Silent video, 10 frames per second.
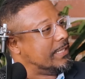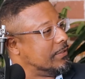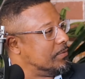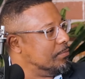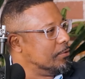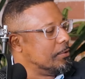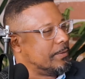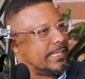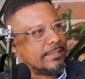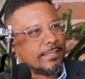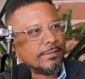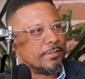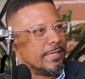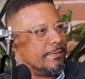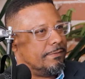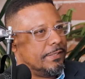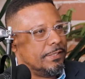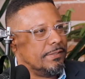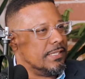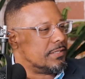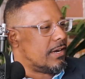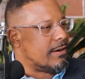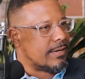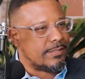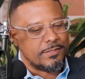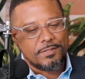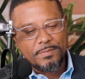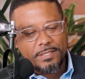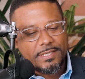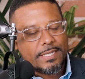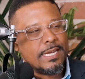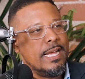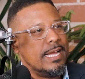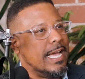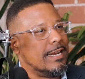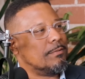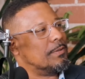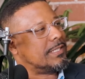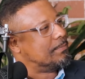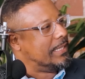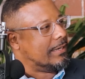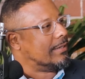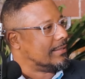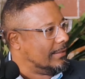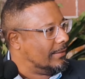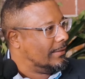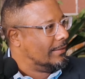There's breweries, there's great food, there's artists, there's music, and everyone wants to be in Austin.